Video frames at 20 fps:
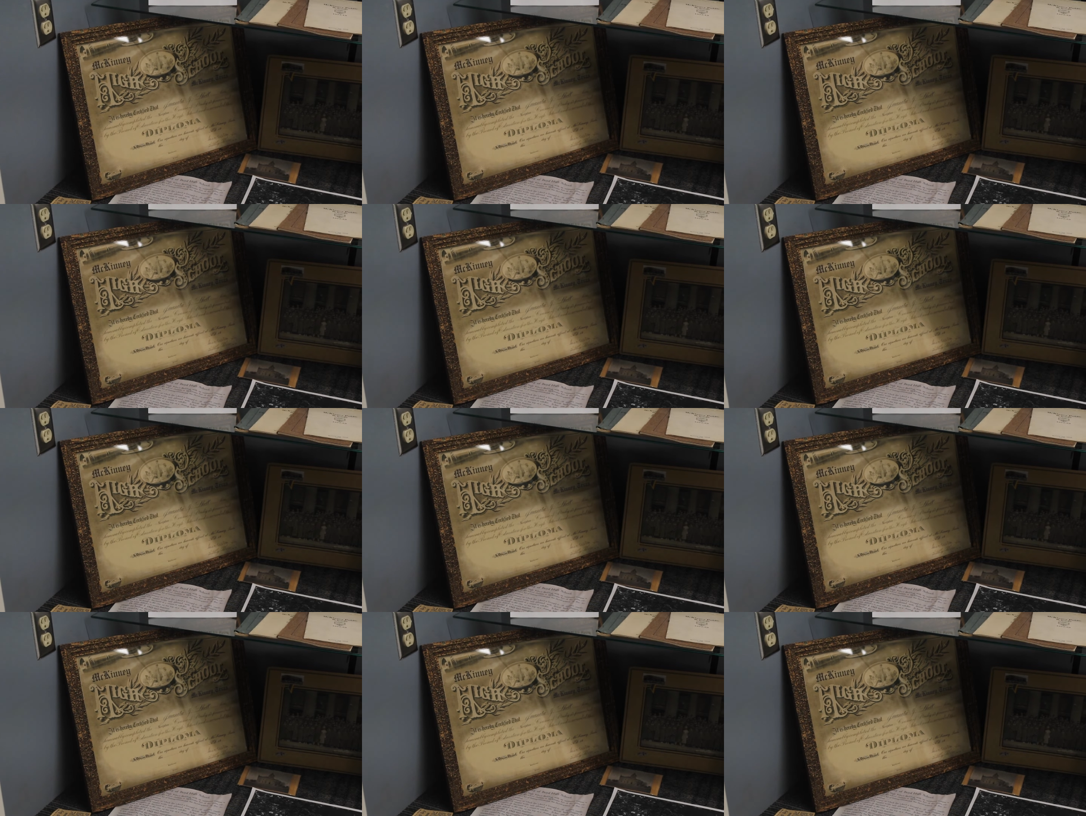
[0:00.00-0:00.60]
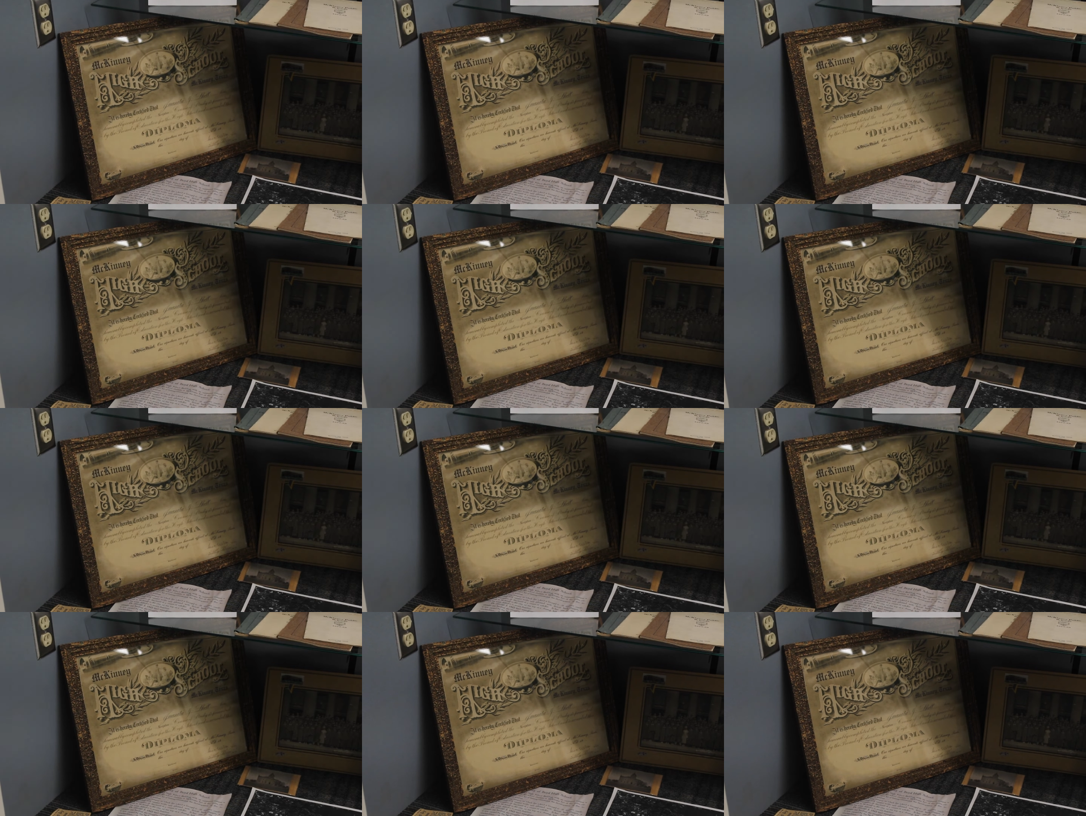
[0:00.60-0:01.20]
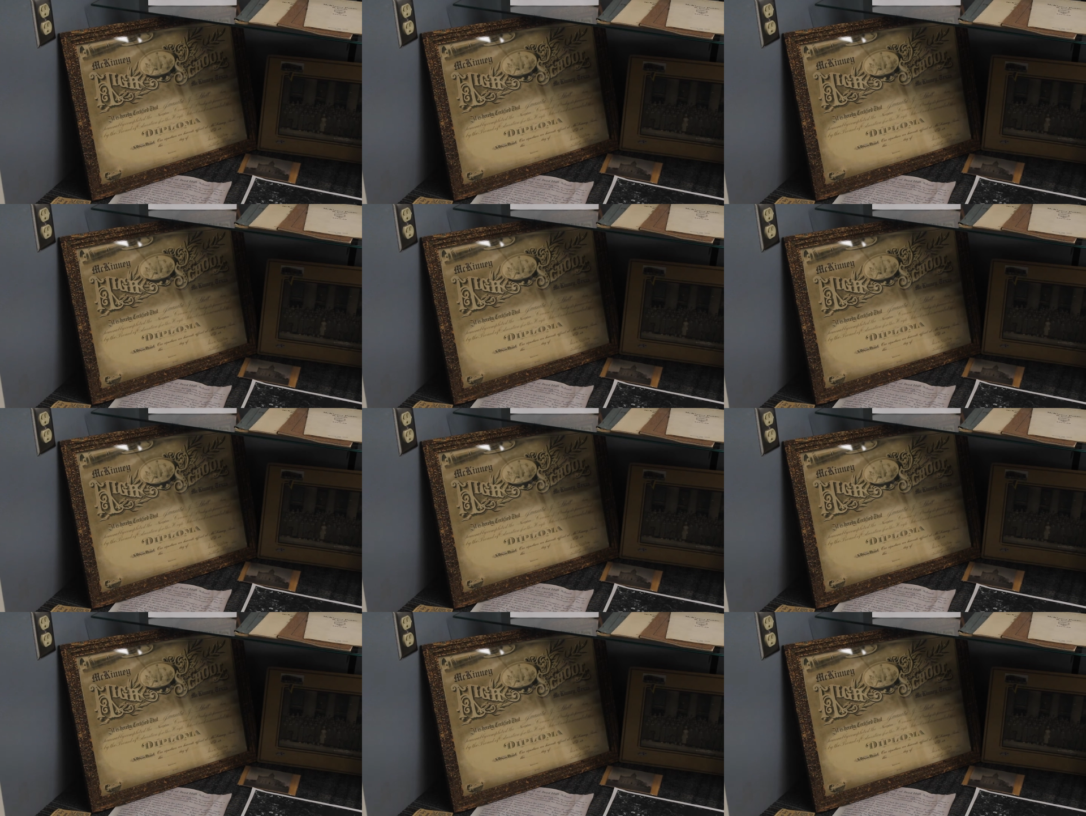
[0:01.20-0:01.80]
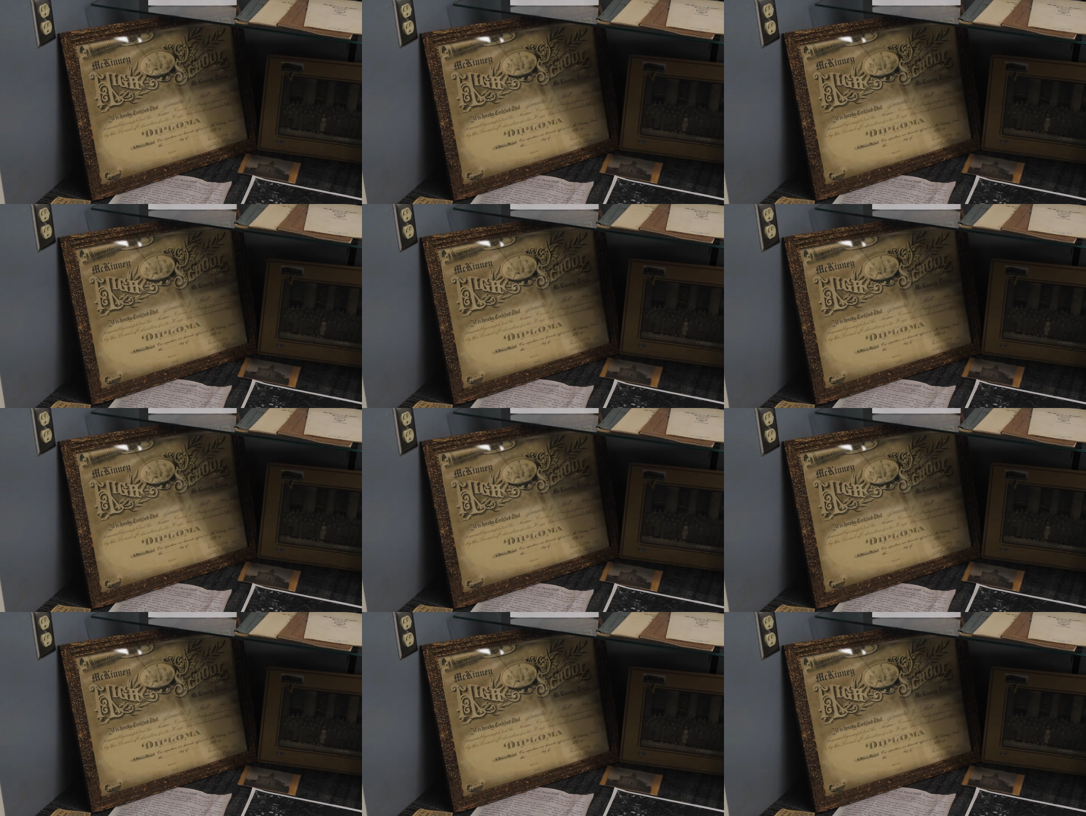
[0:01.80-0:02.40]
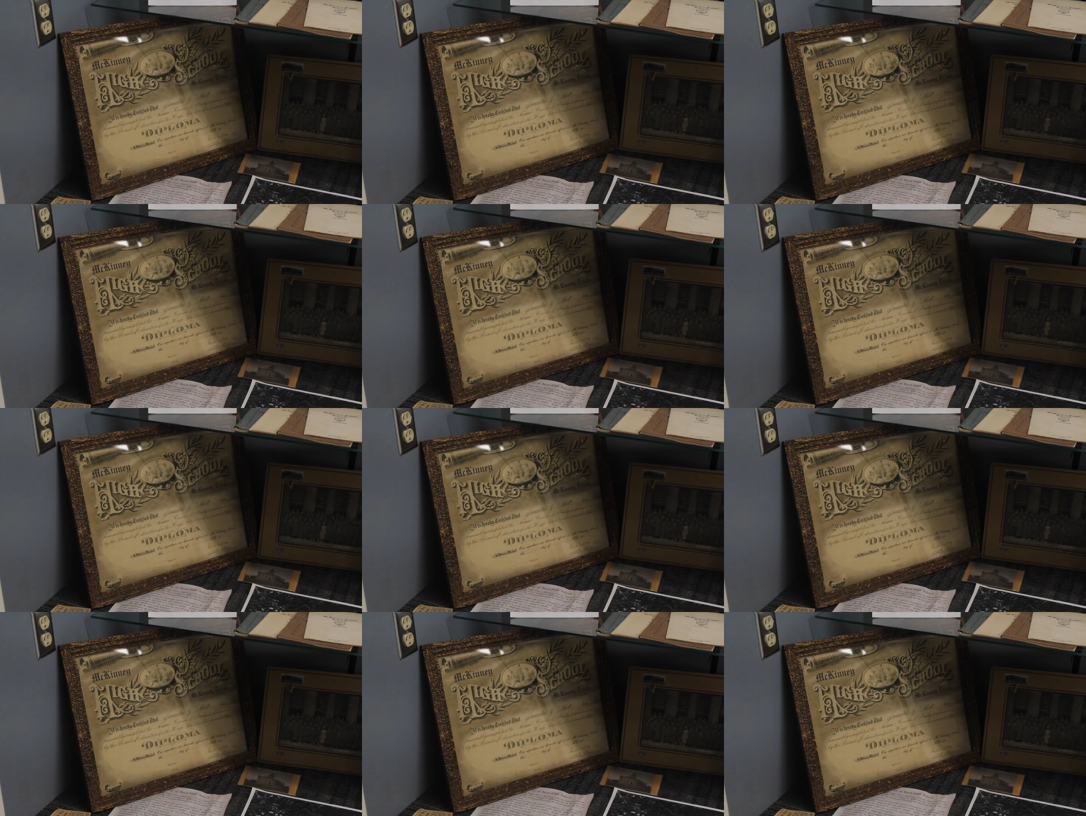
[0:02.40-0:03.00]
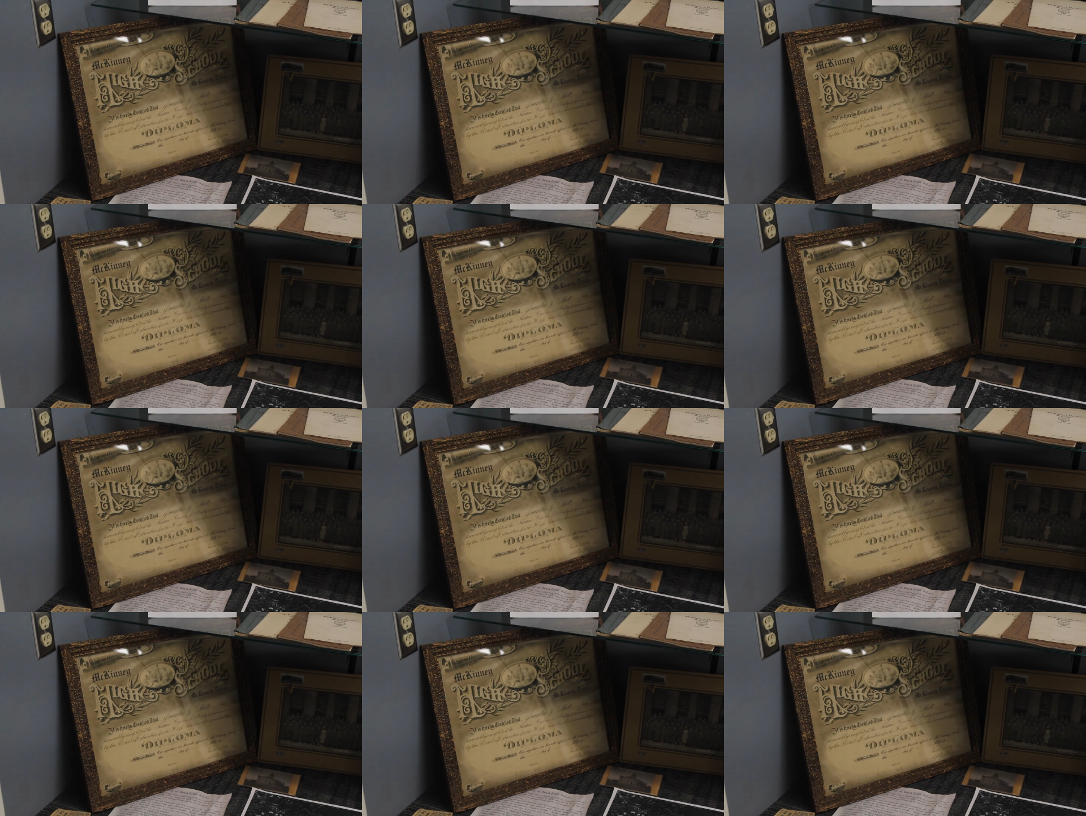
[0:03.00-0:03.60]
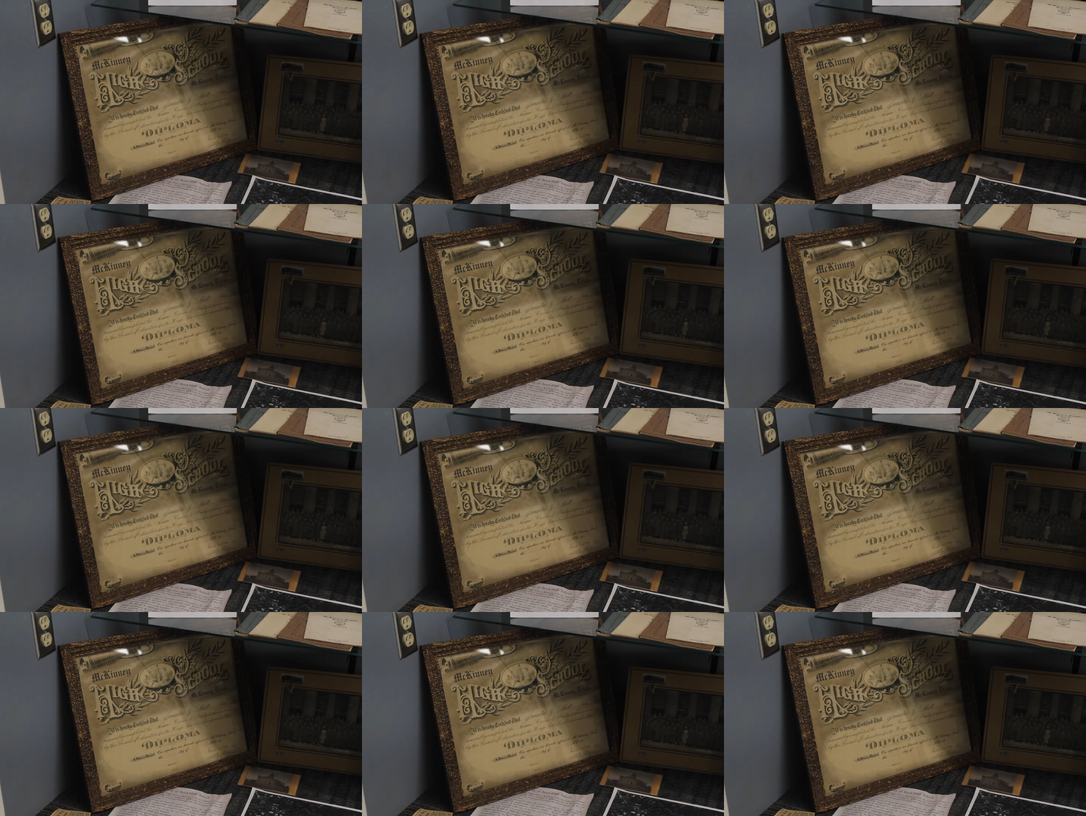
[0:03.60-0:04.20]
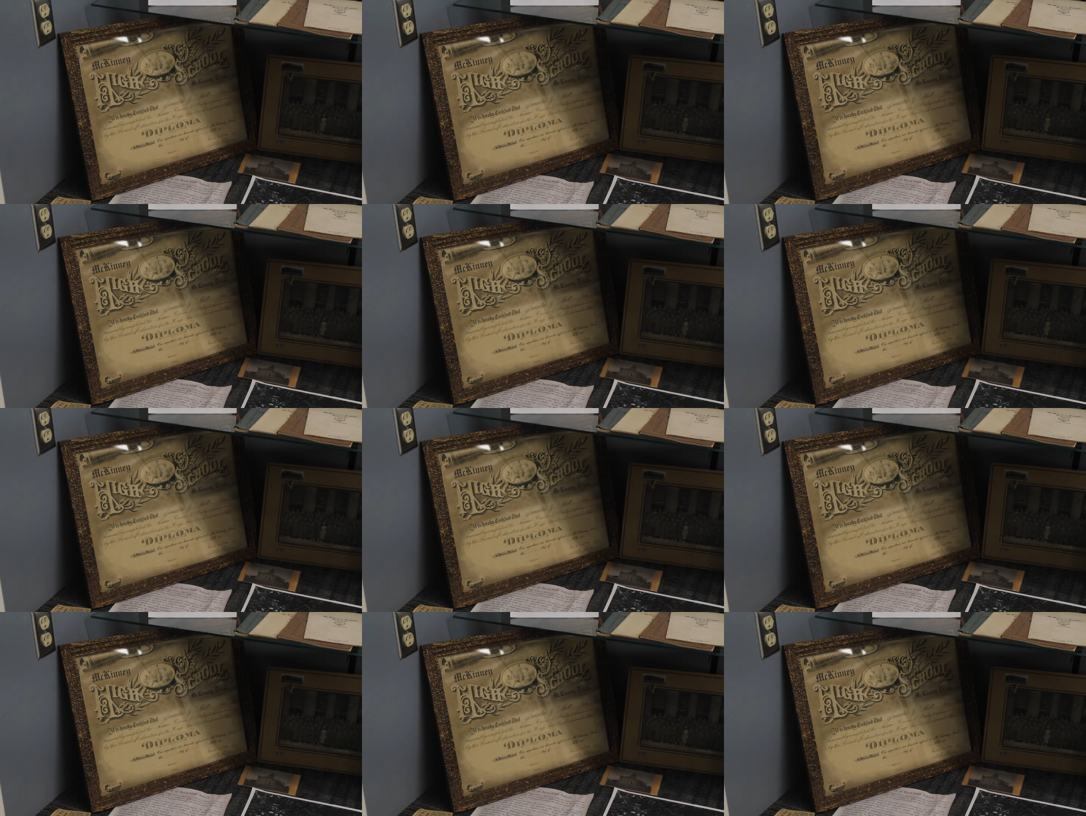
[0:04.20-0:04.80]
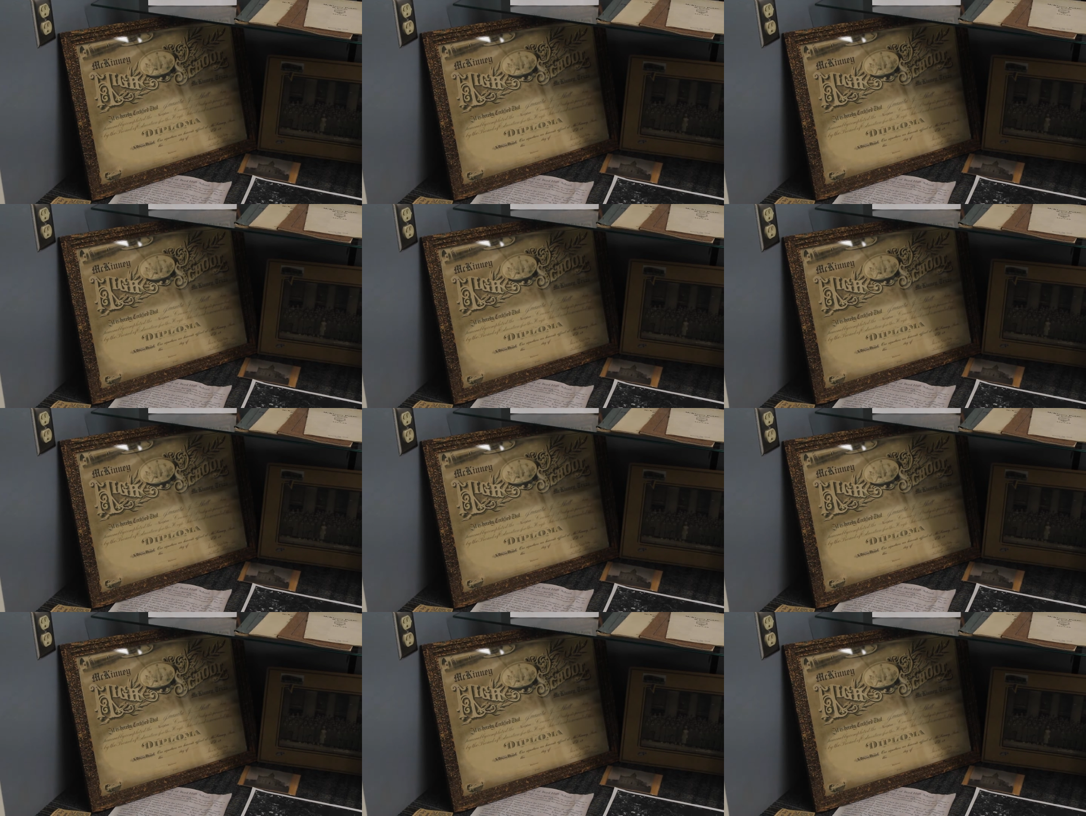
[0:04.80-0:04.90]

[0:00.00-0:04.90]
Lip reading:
(no speaker visible)